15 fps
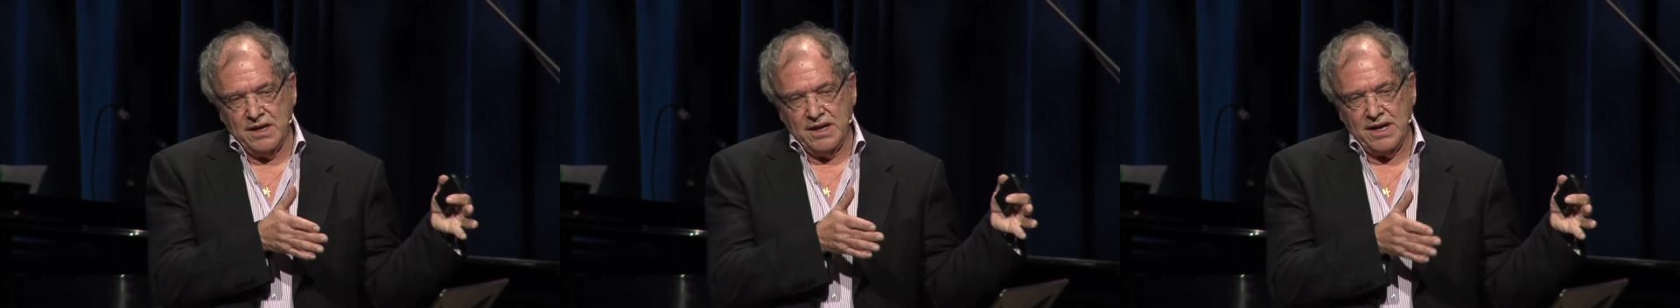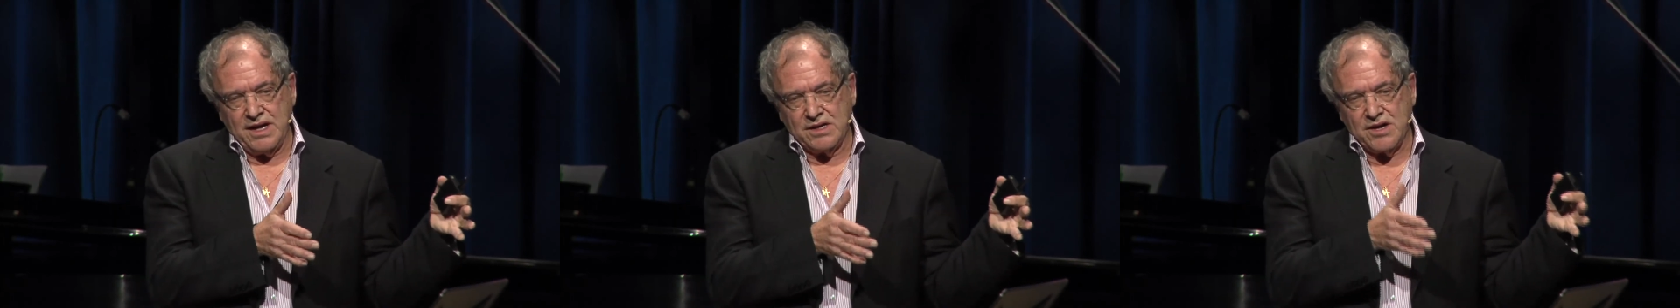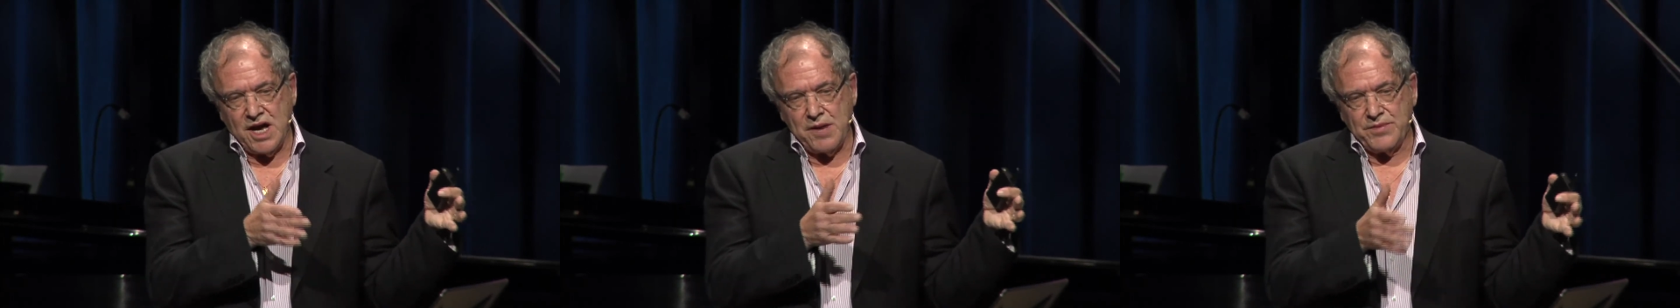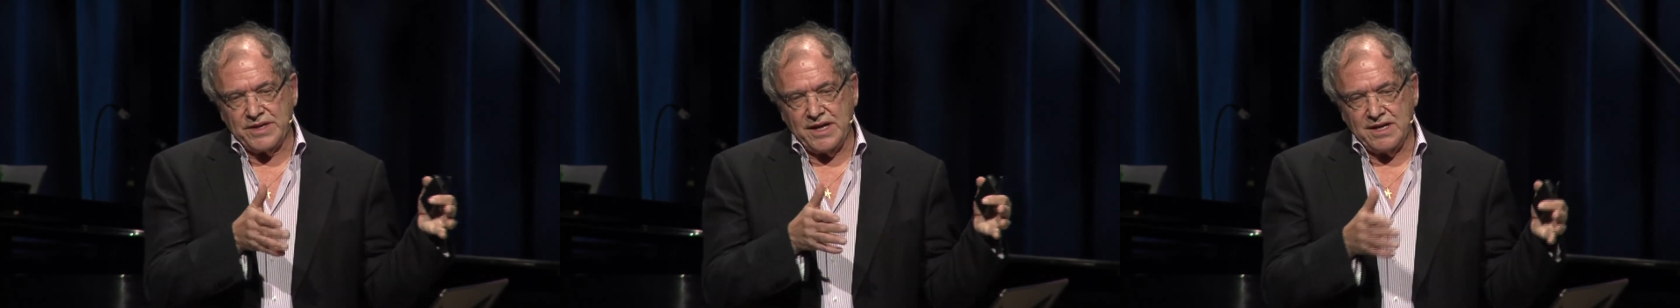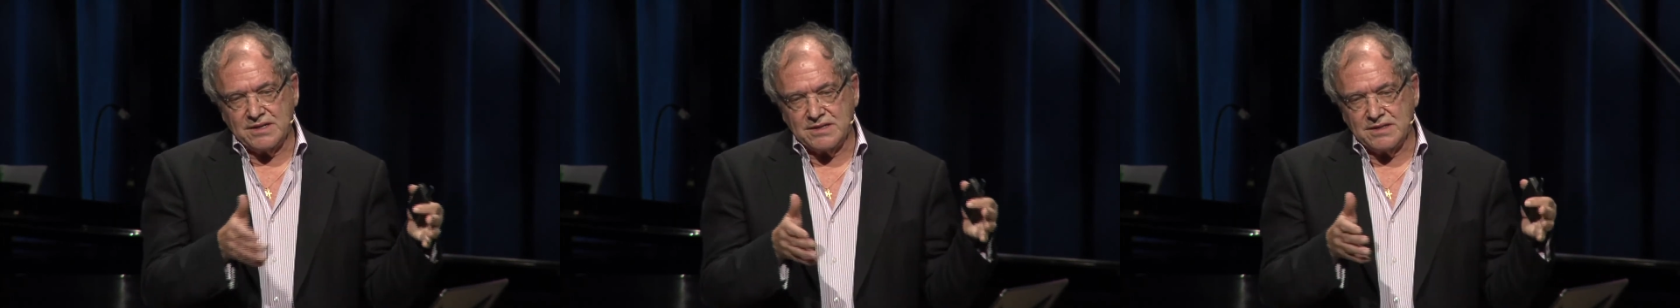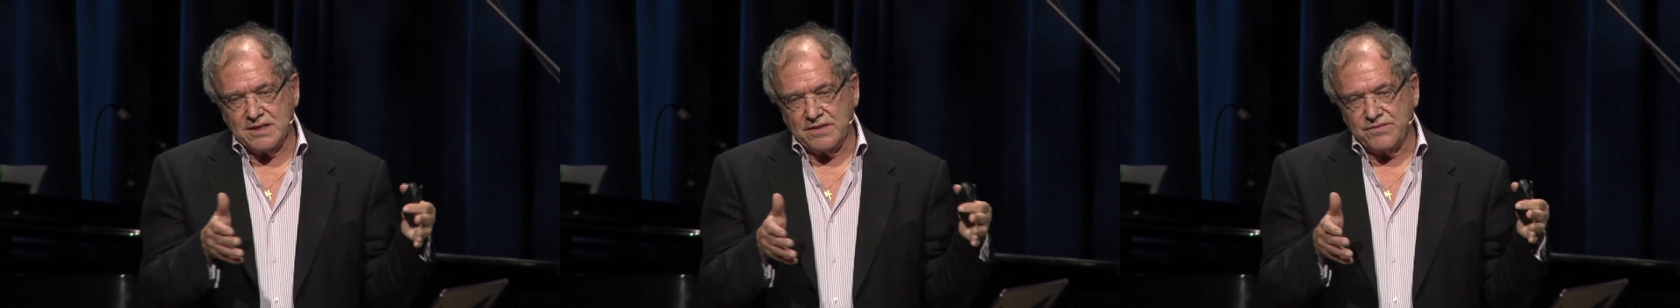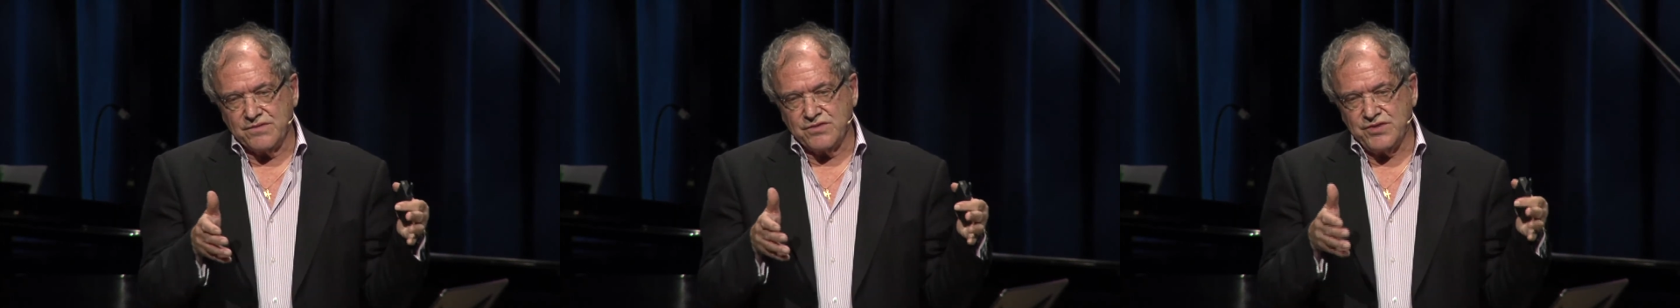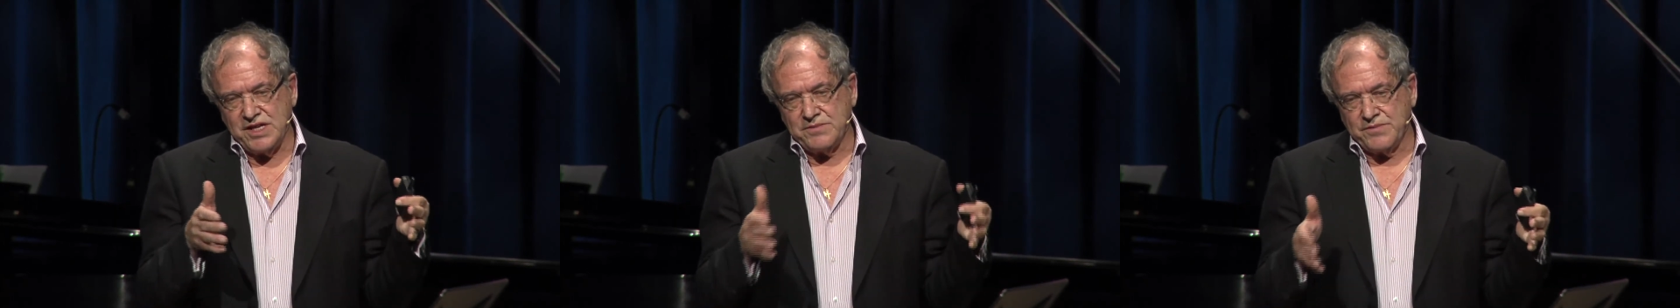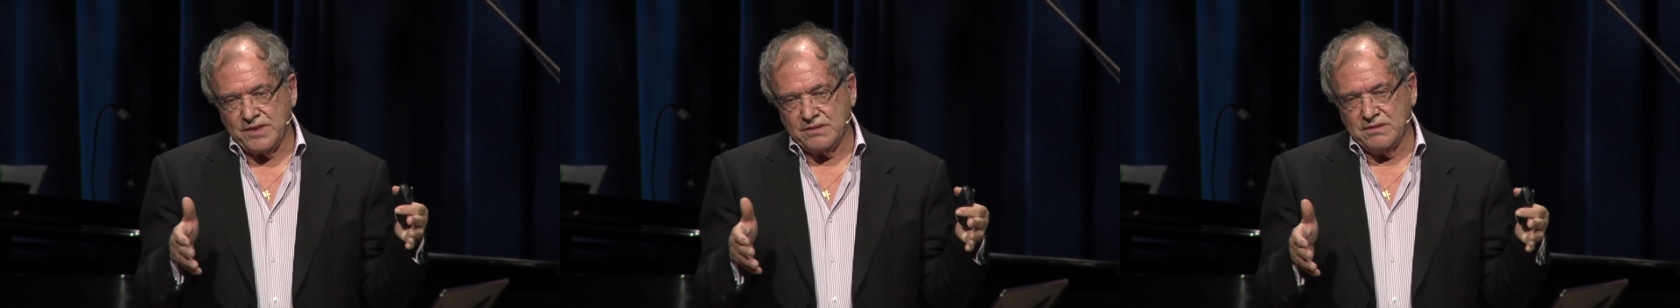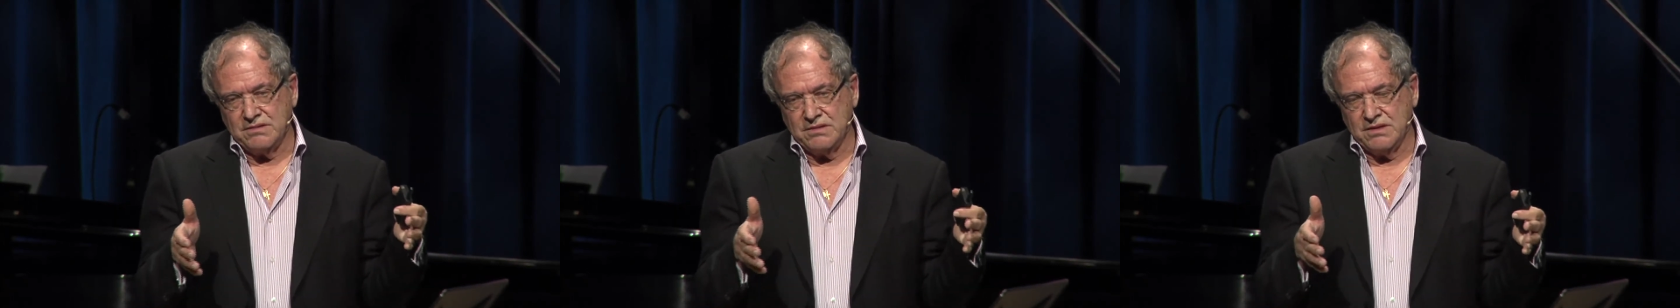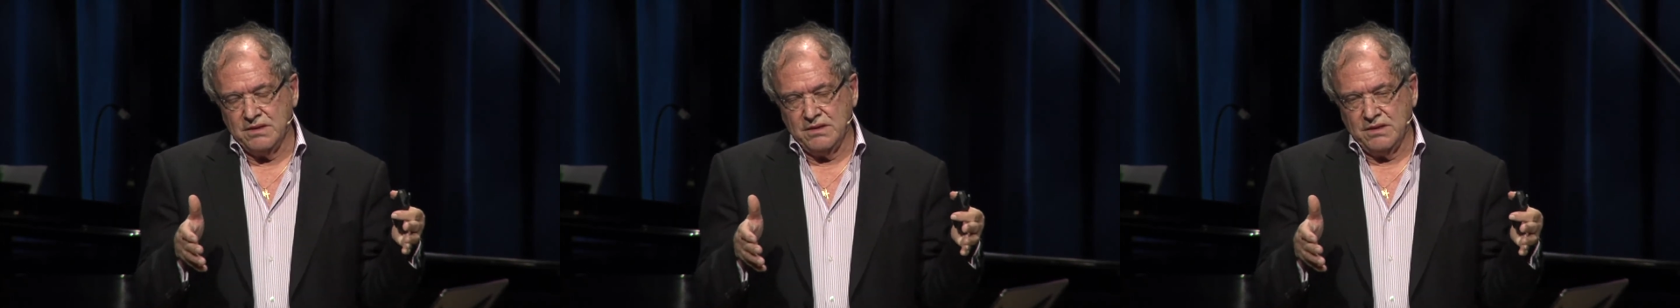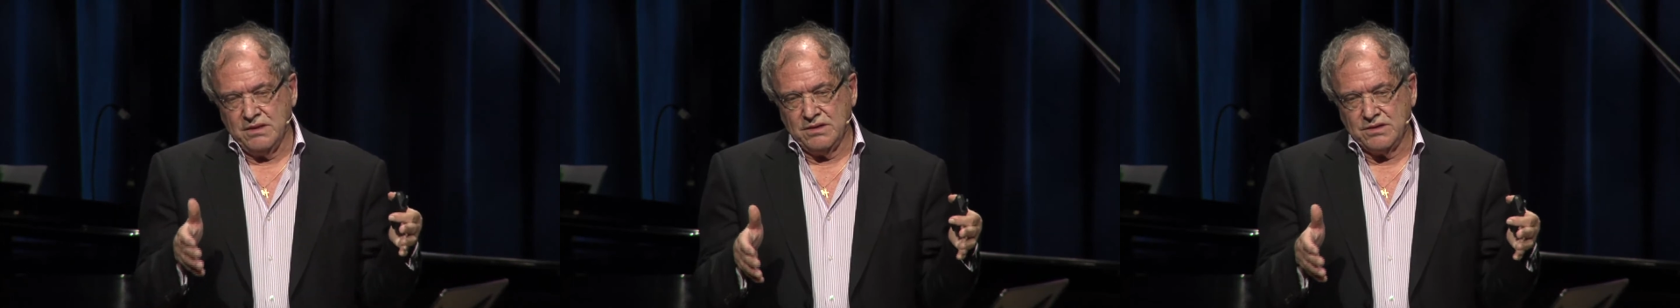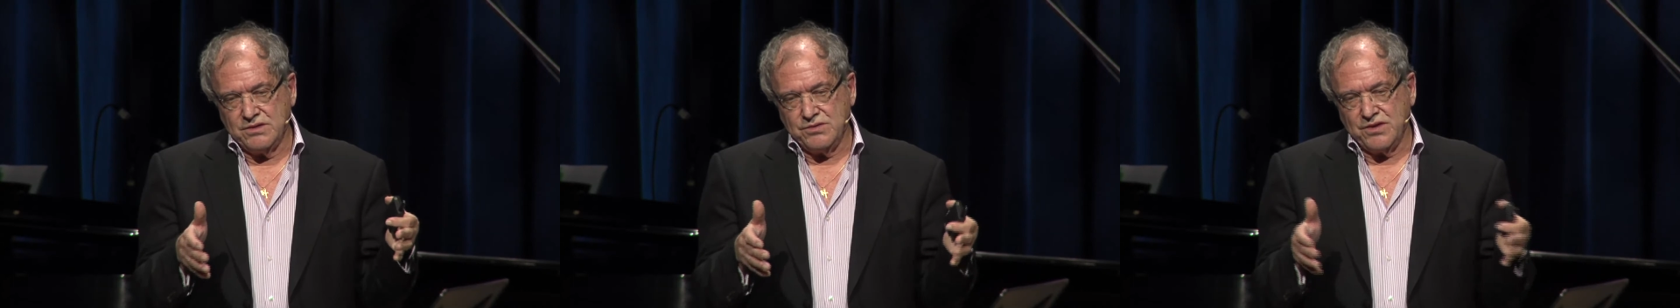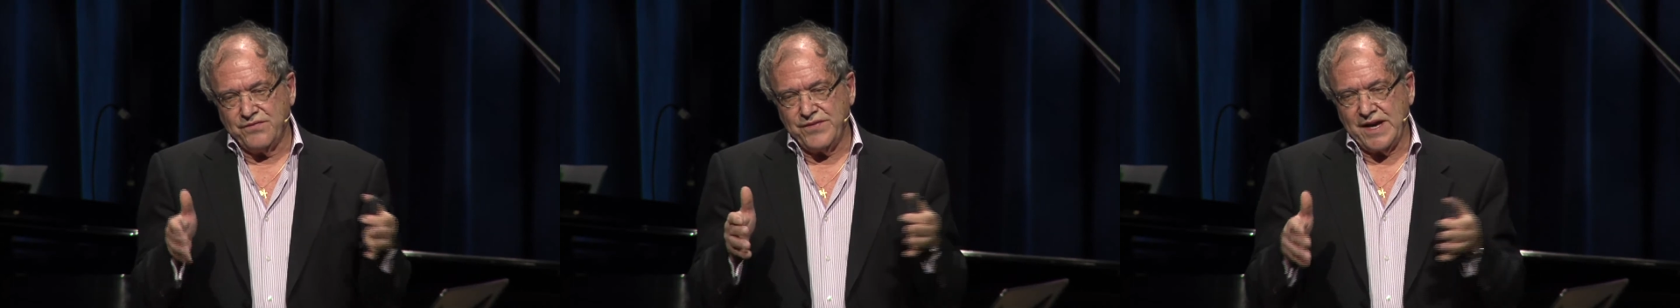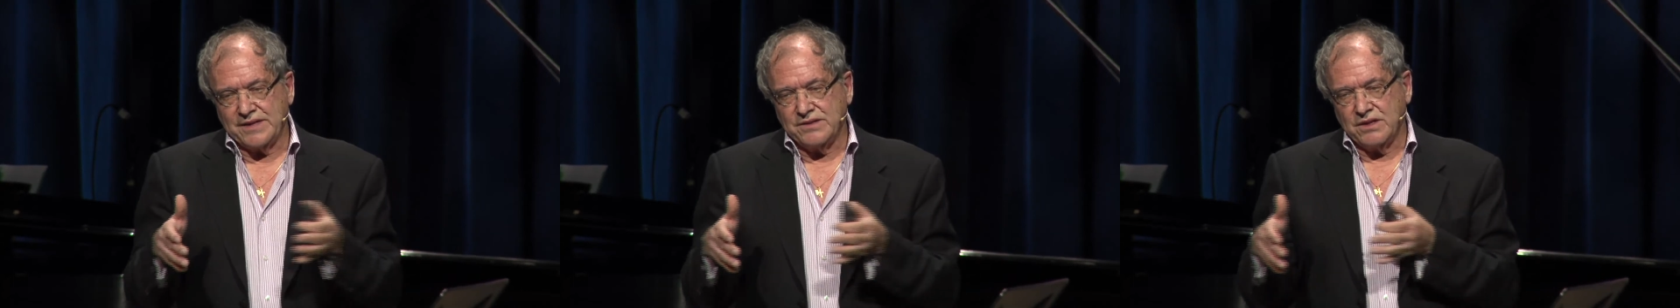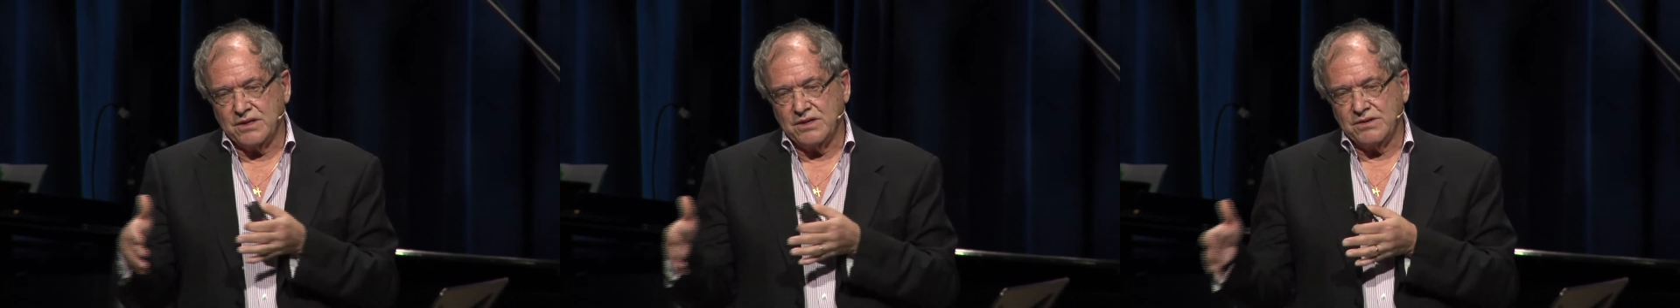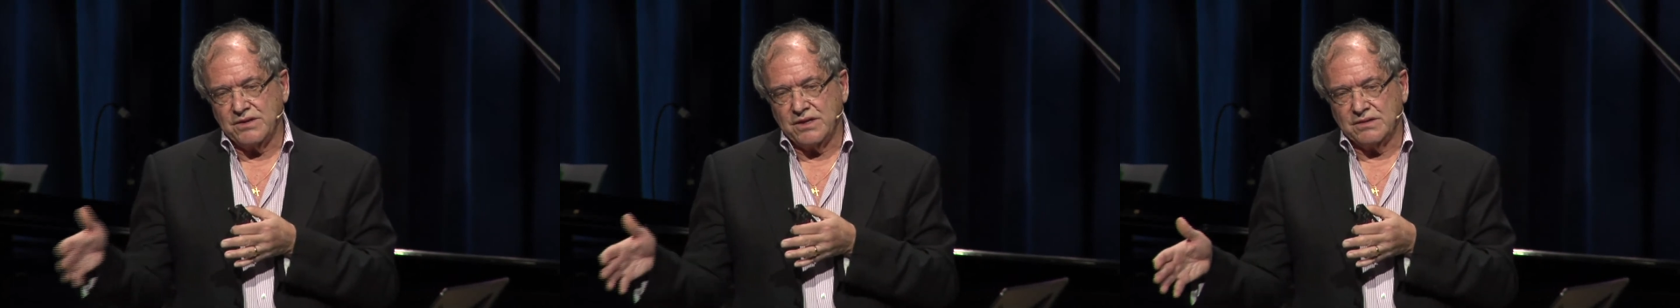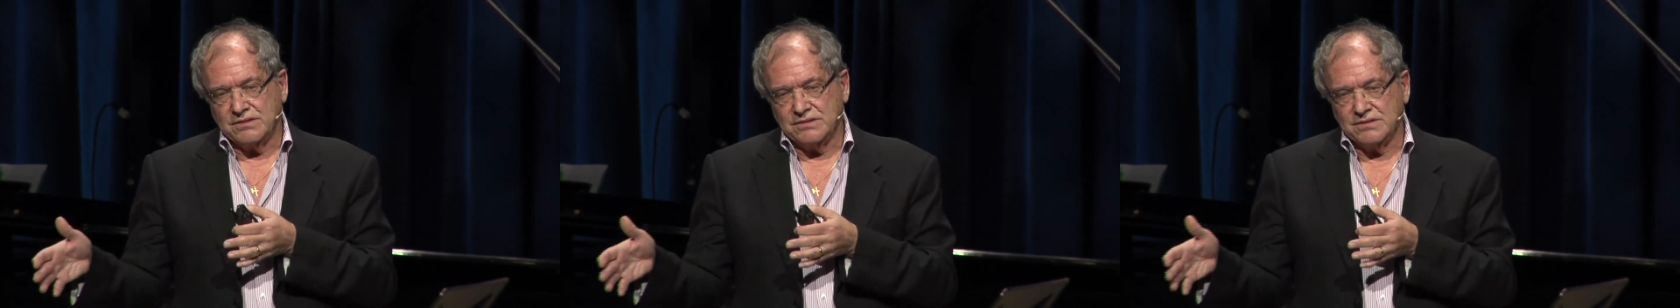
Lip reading: a combination of treatment to effect a cure.